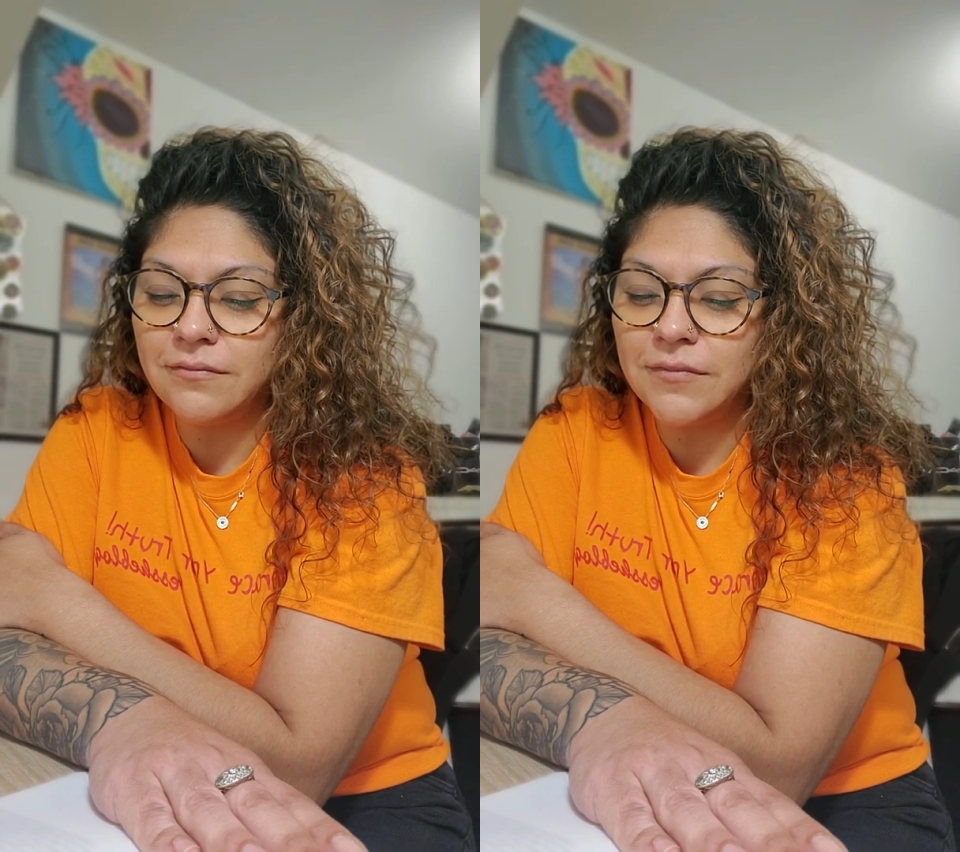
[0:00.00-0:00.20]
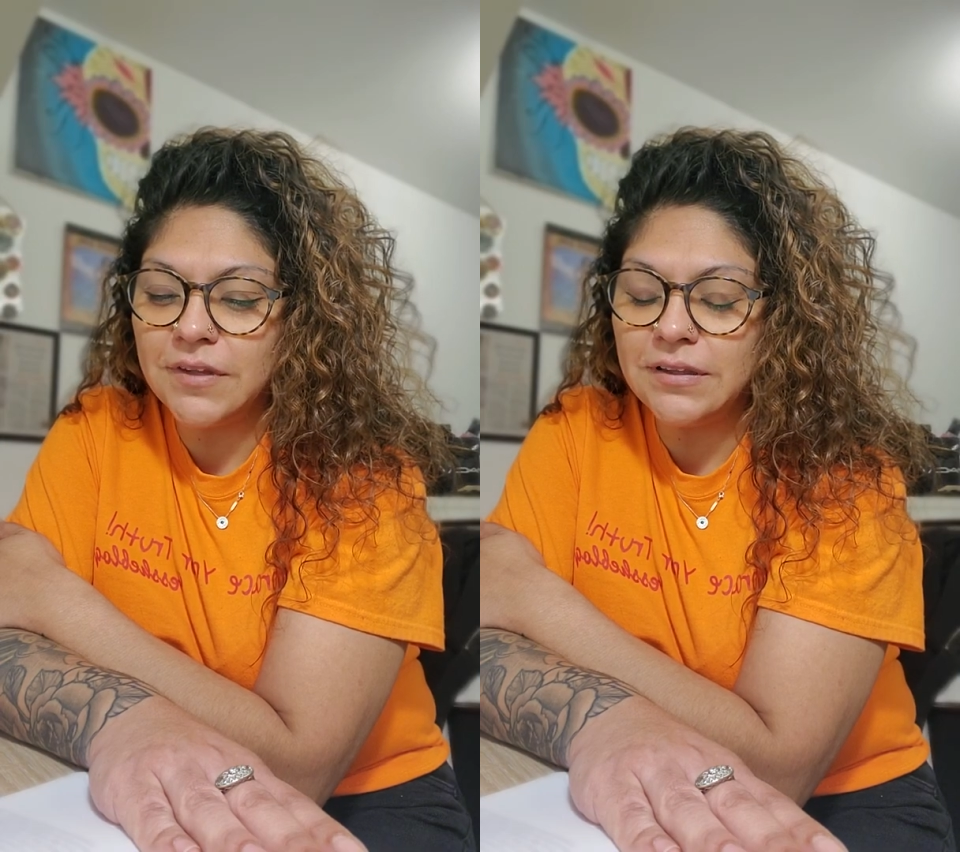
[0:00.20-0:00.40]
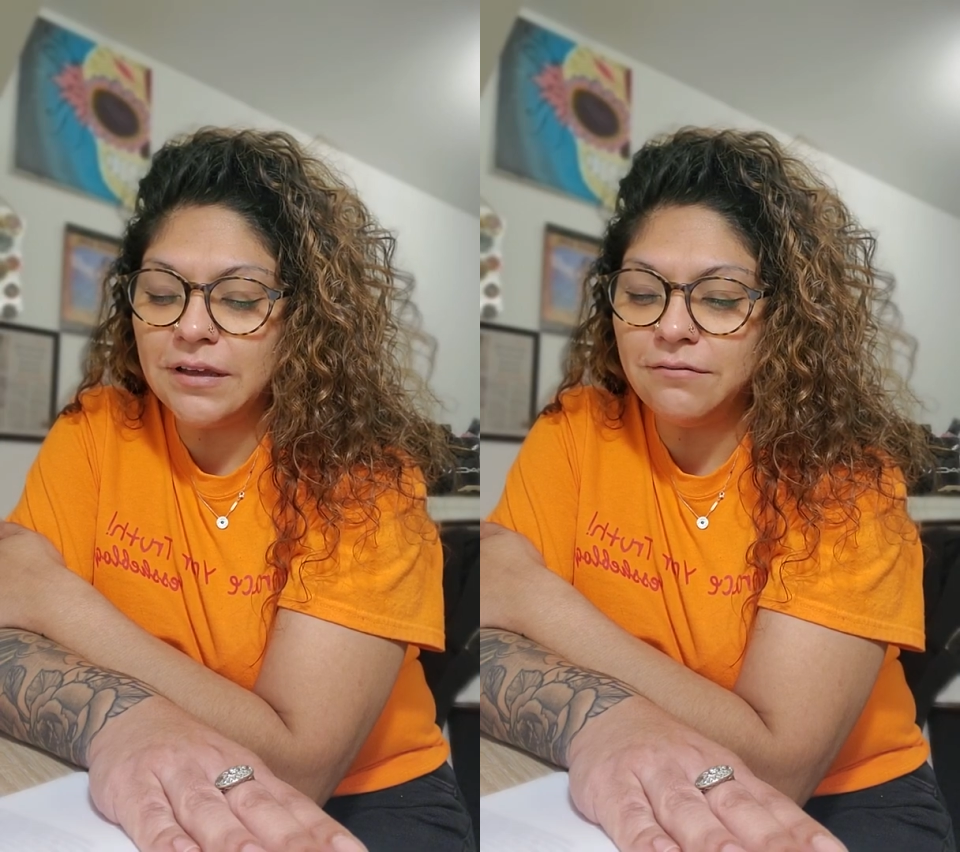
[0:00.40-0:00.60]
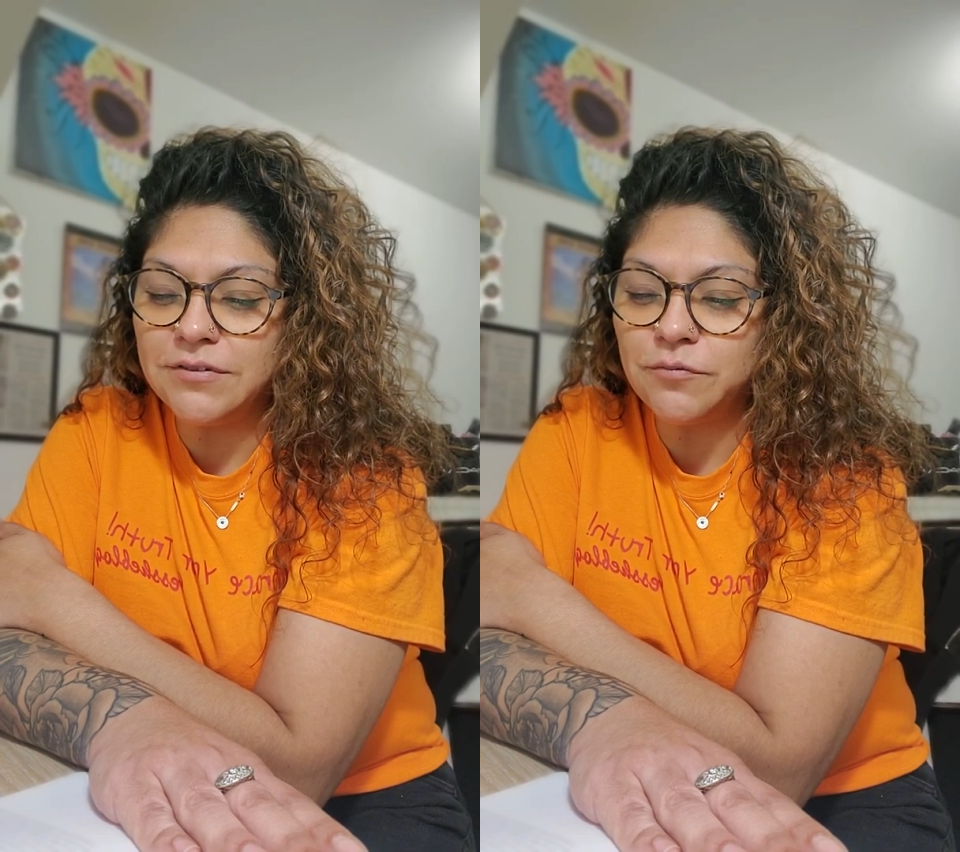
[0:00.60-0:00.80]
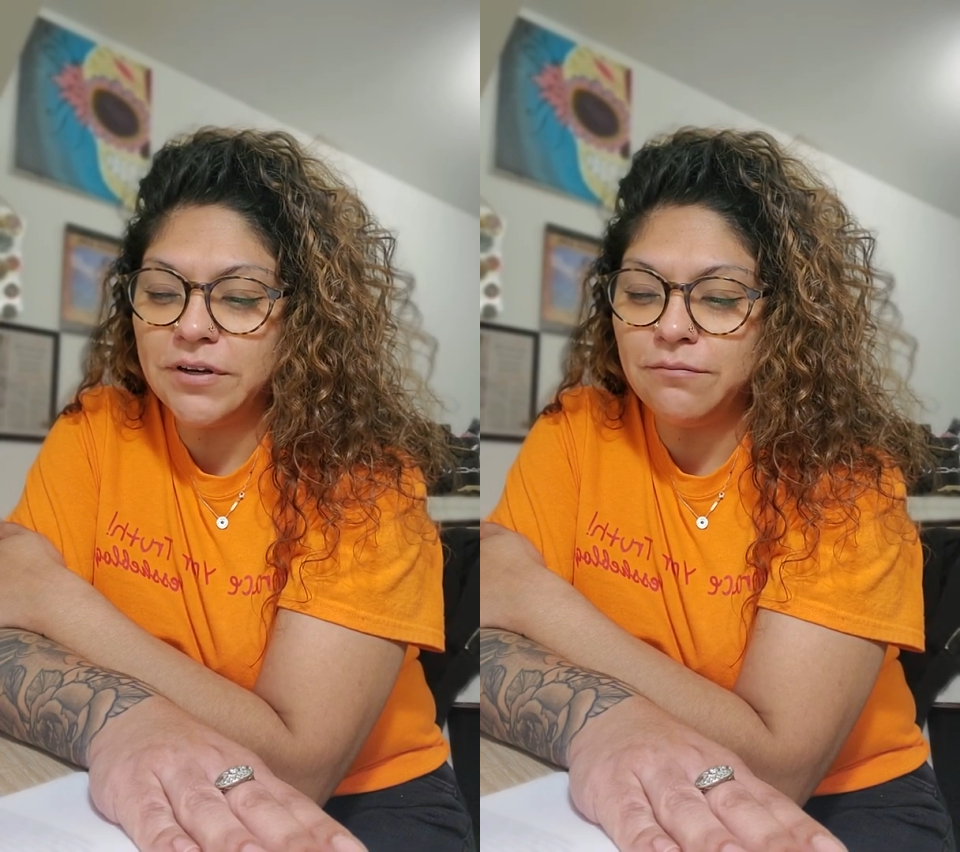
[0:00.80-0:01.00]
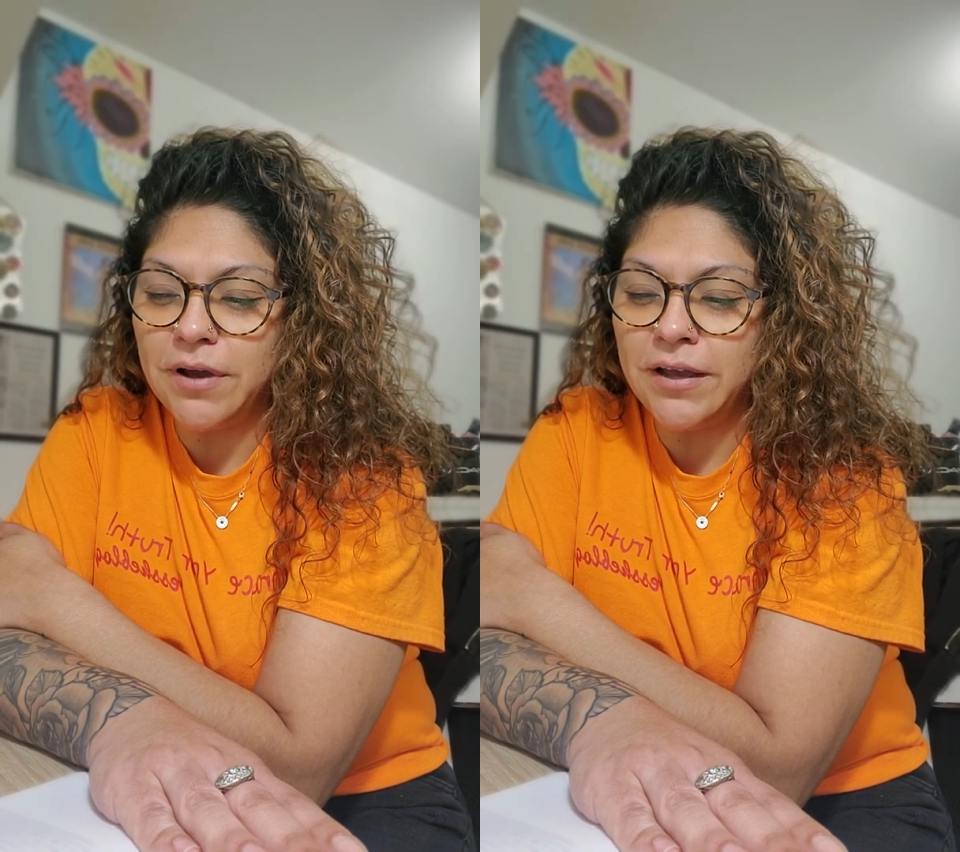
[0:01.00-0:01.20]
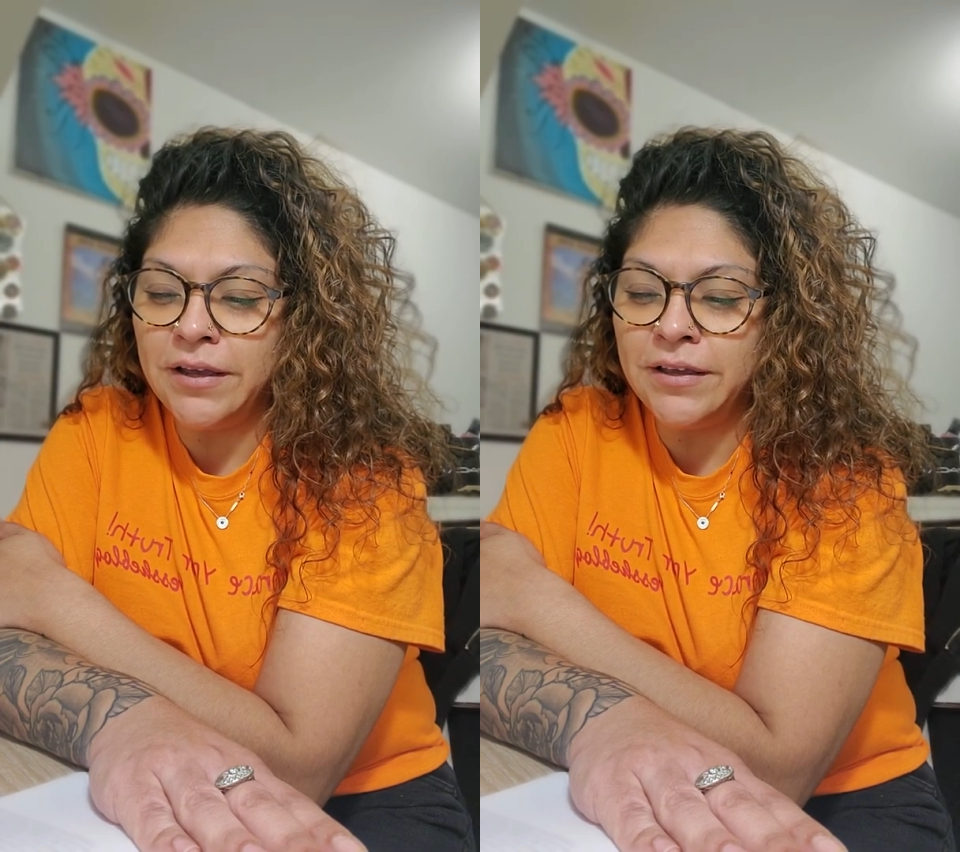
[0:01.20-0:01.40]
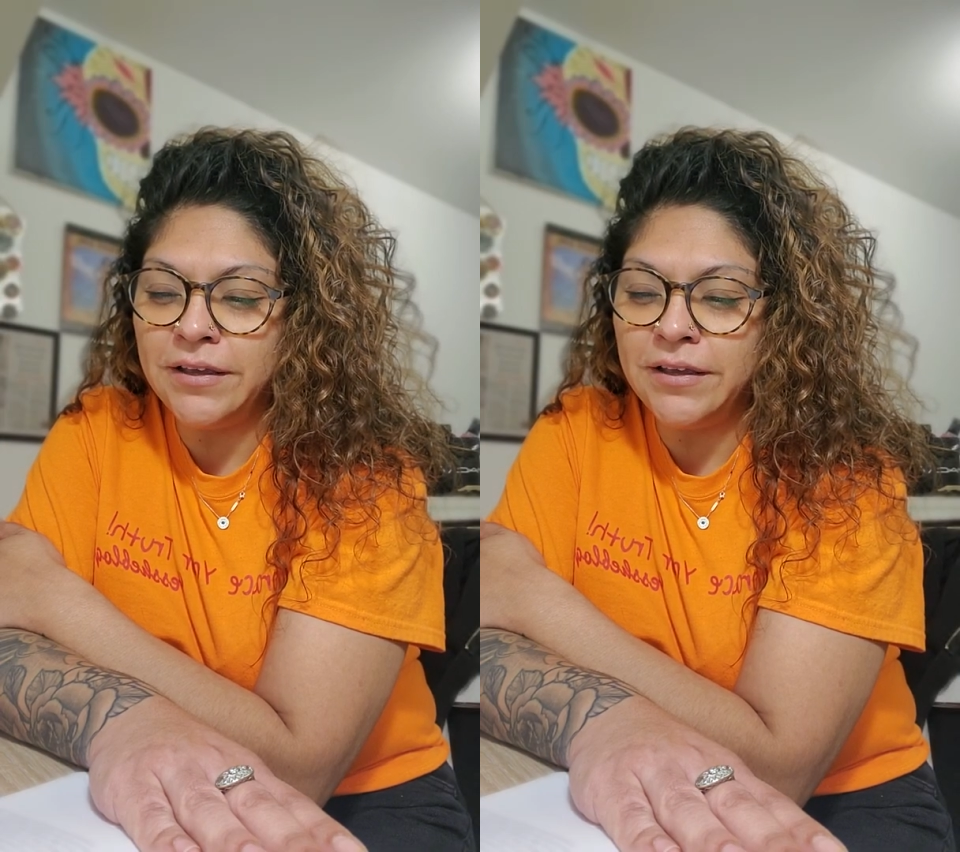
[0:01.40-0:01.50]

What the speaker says: that was when my